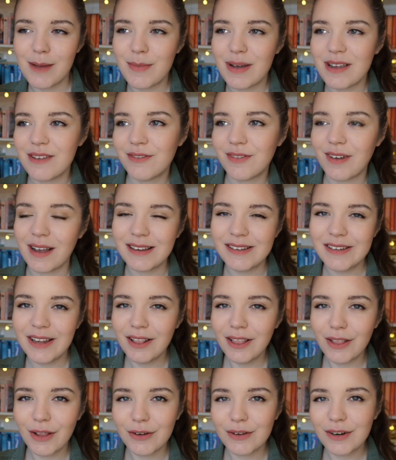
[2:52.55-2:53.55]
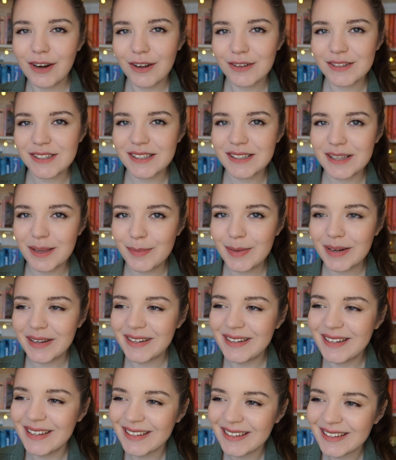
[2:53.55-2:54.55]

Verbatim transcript: might find a long-lost sibling.